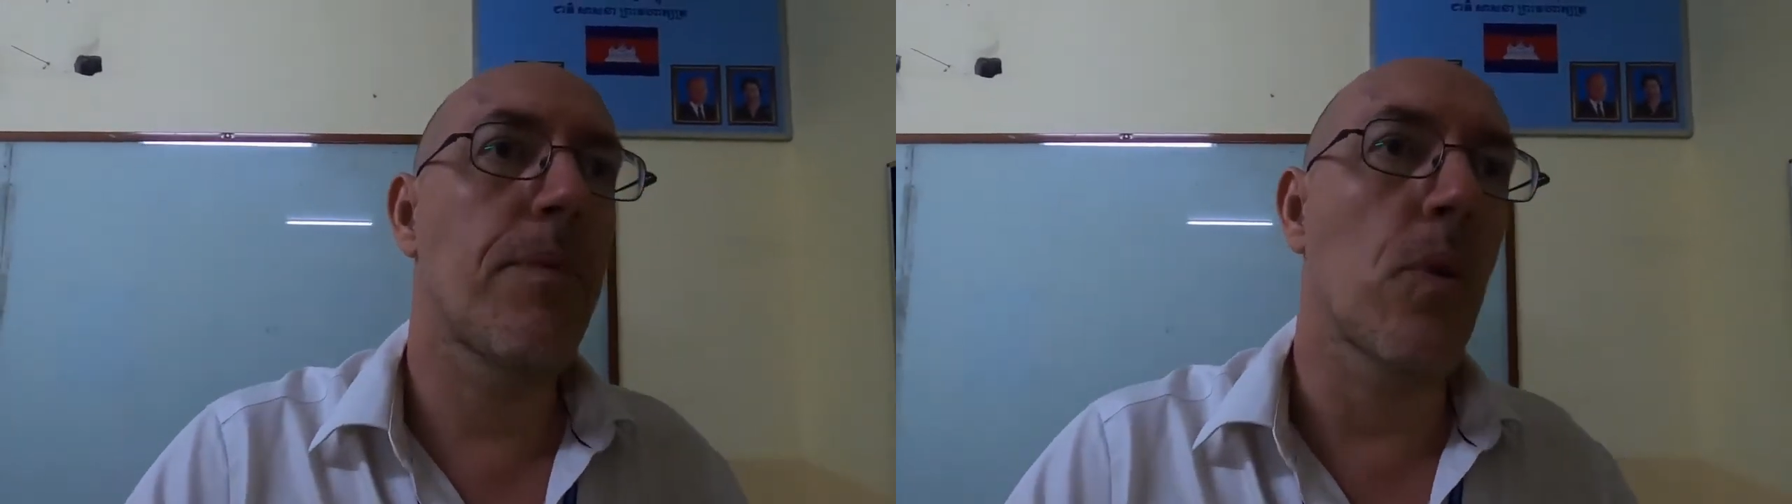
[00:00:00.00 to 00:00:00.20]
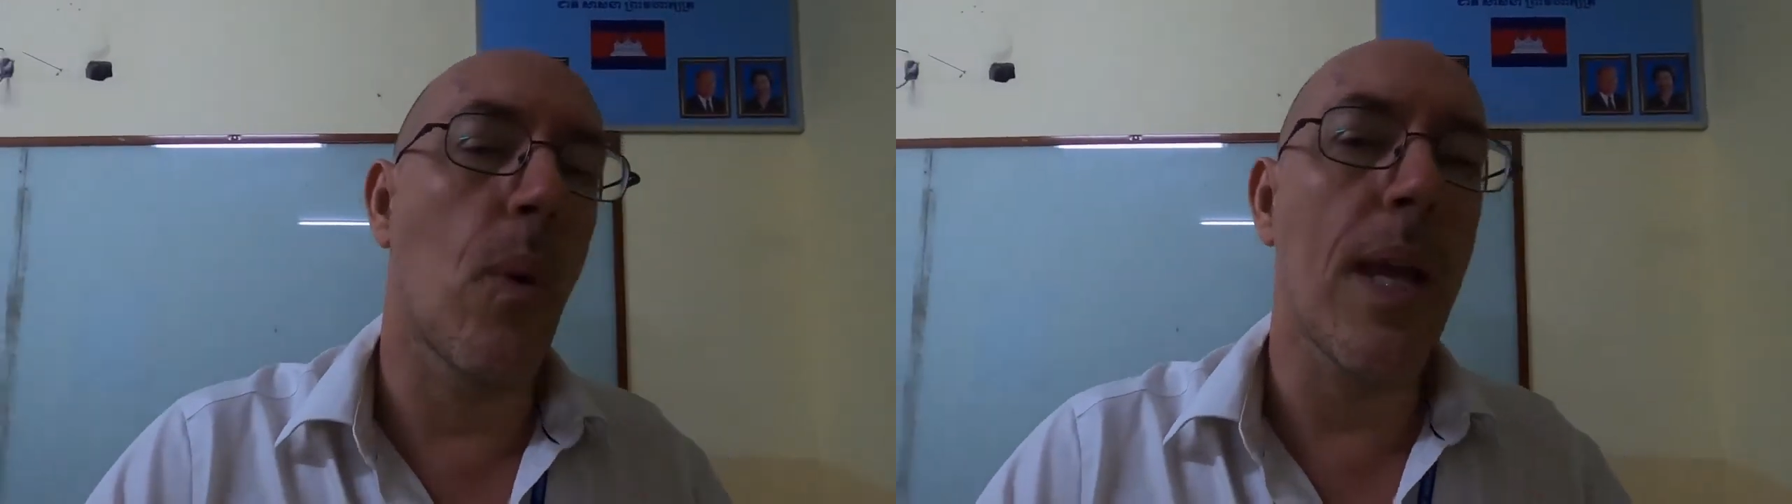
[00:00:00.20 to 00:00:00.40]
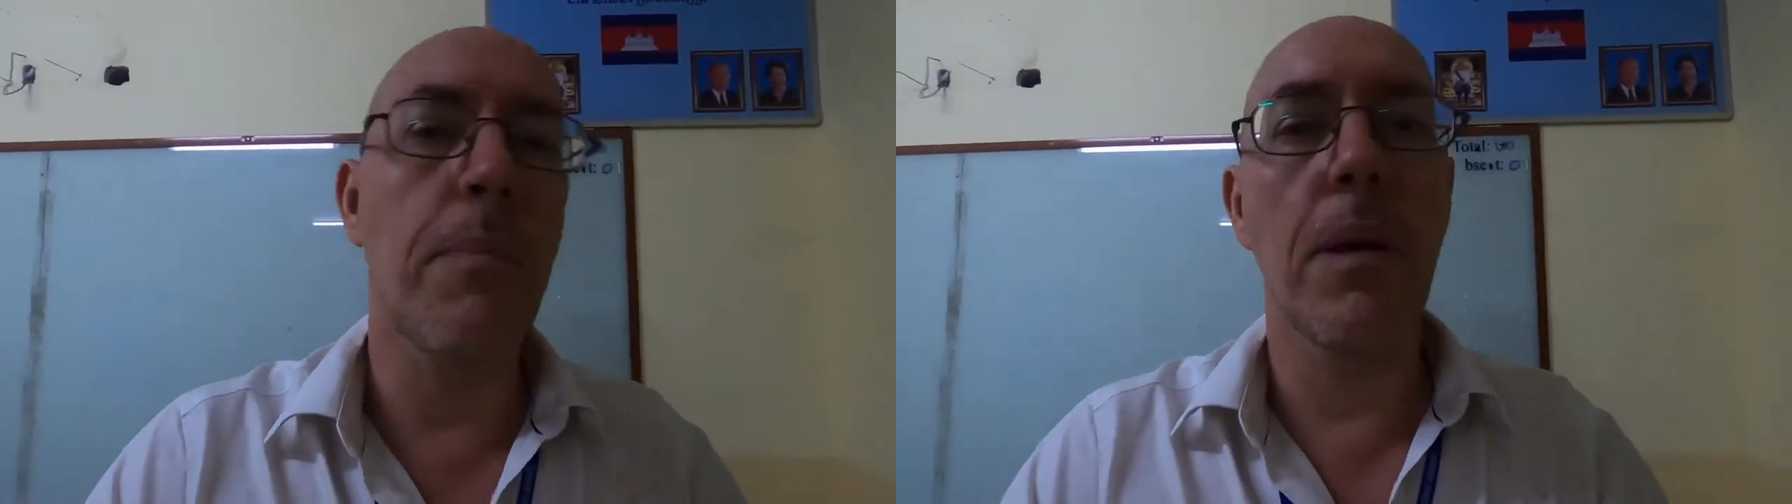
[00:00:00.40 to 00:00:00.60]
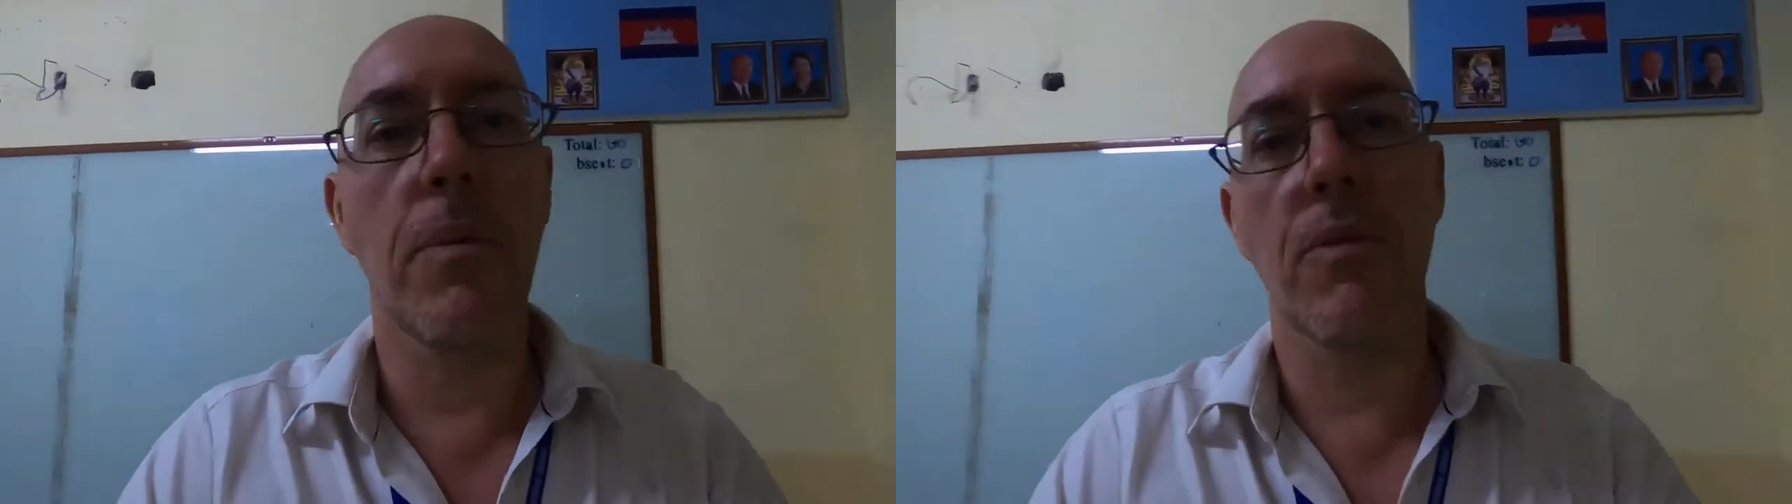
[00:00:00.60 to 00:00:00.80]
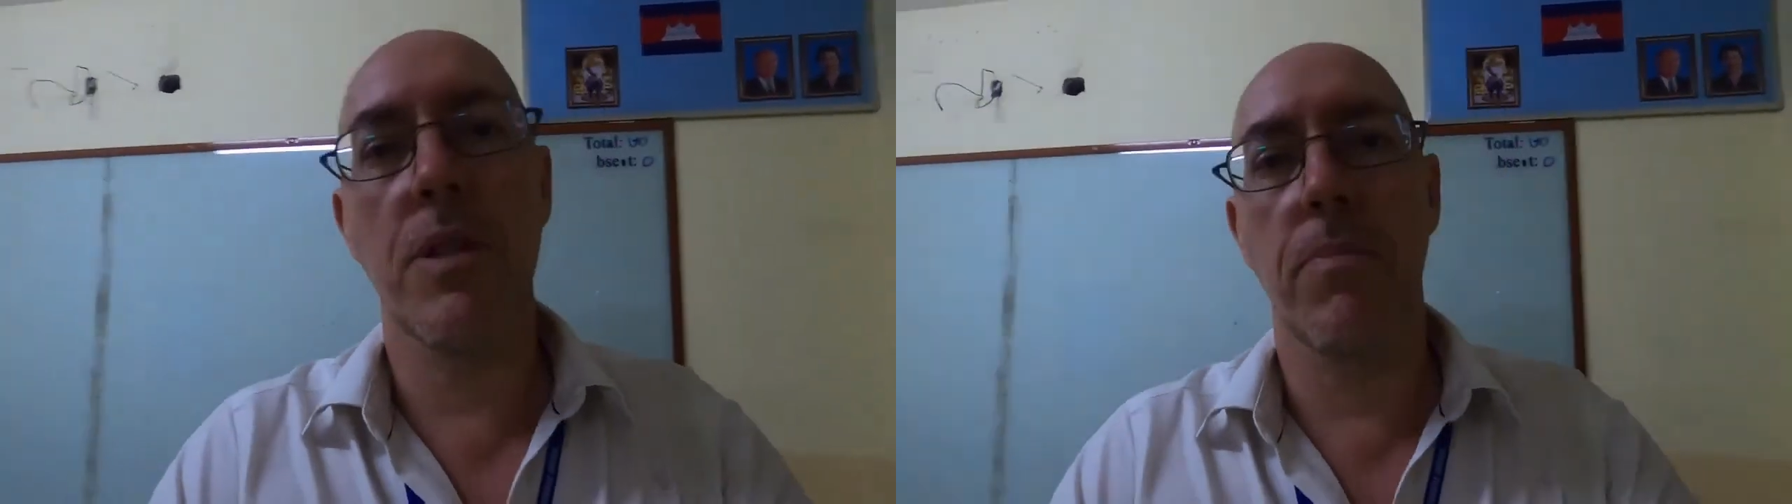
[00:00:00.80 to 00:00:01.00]
the way
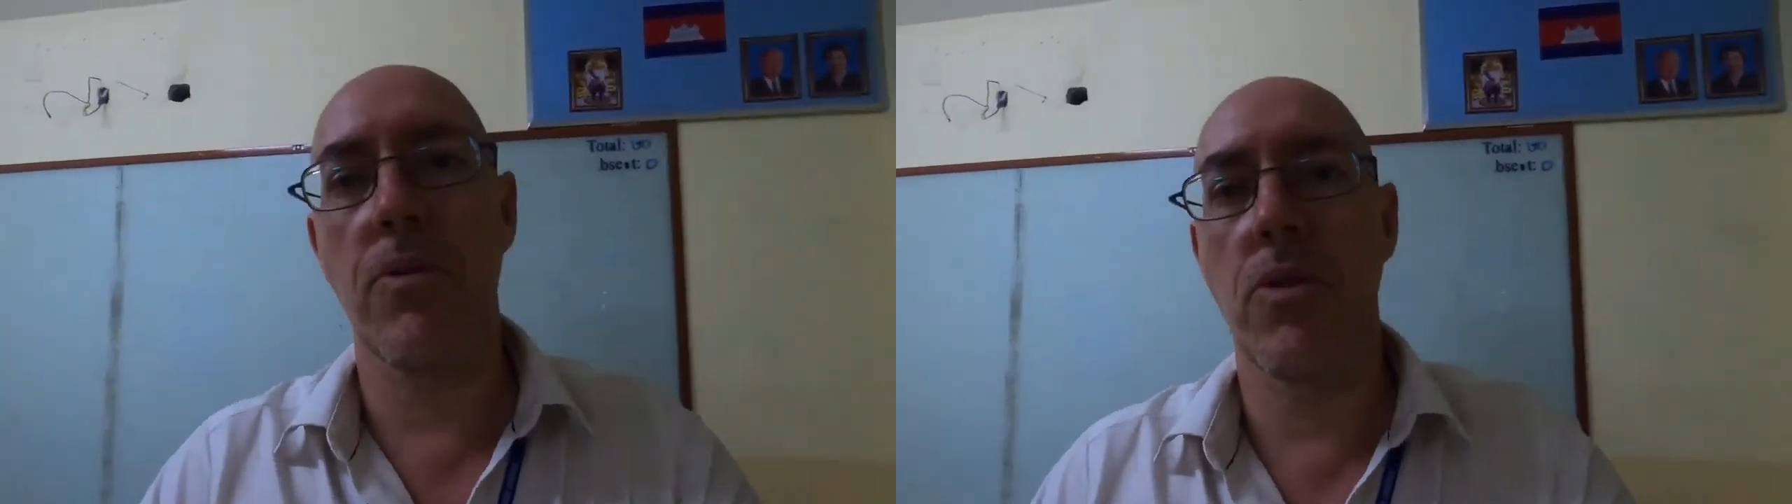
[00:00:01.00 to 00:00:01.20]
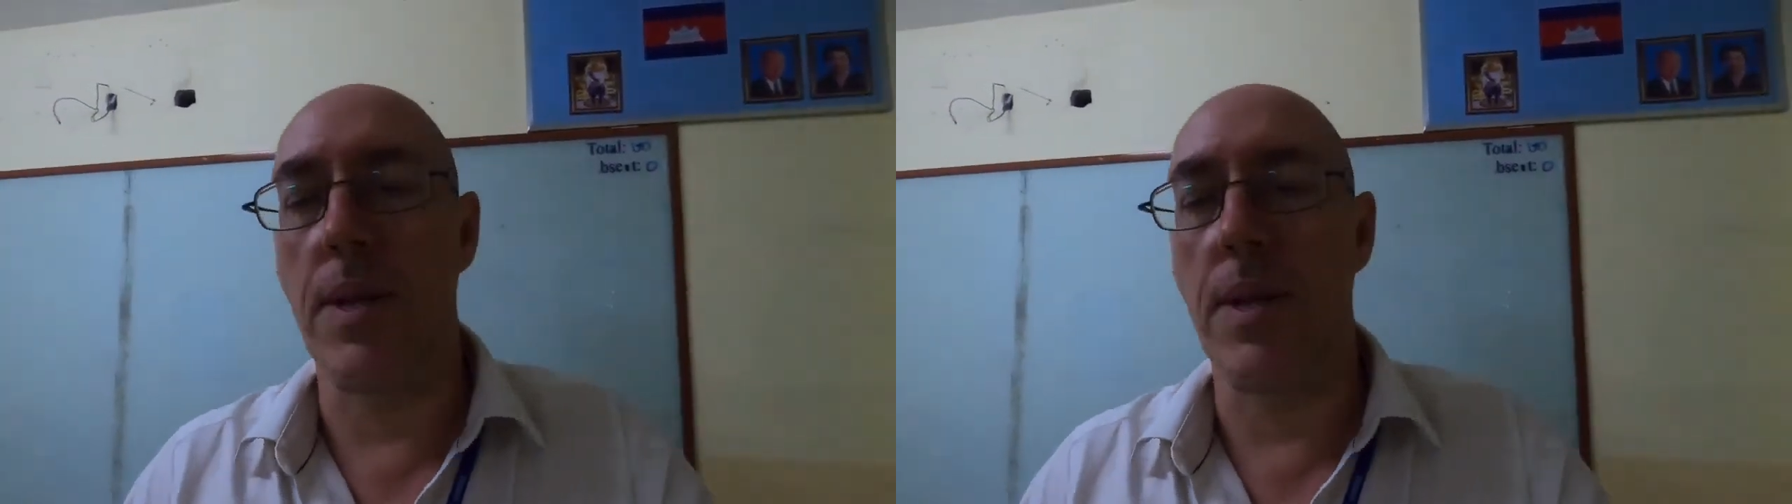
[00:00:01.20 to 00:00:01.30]
people respond